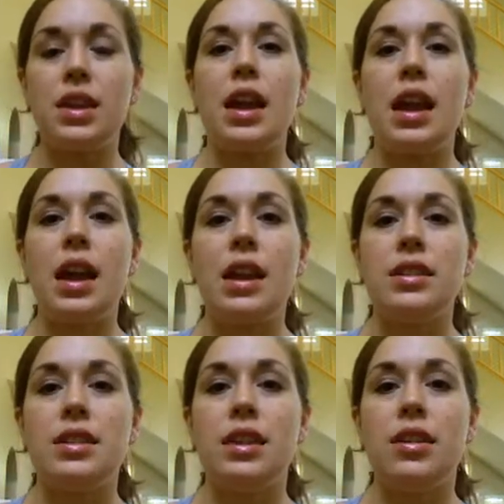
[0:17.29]
and
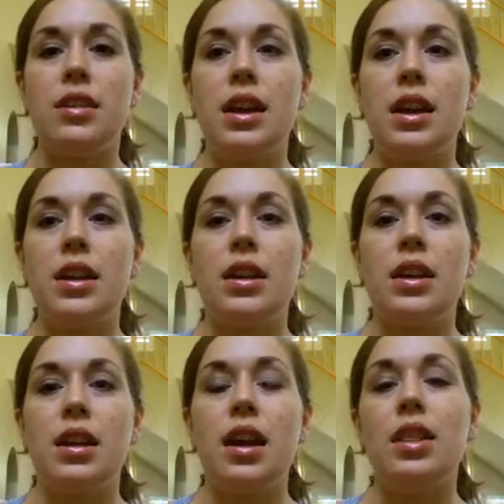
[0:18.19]
it's the area
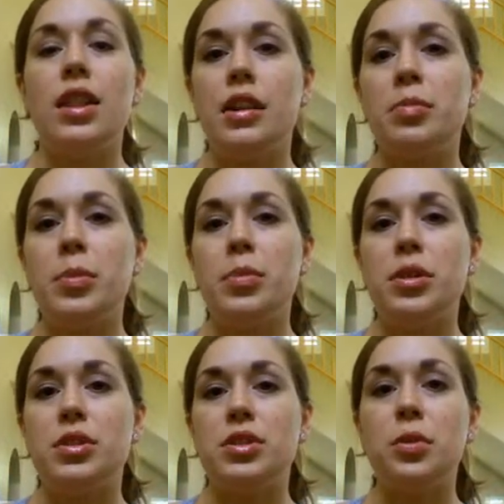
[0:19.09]
a lot of people
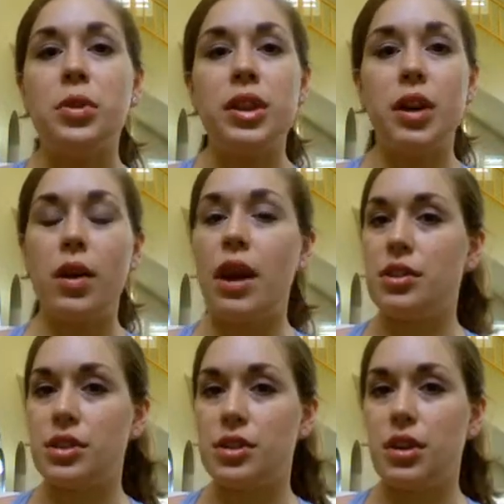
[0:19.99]
don't really know how
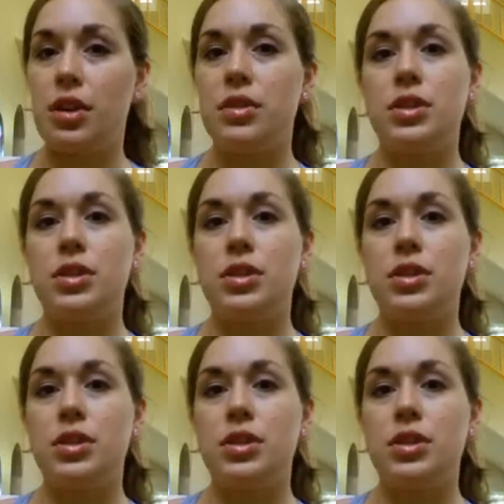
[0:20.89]
to start.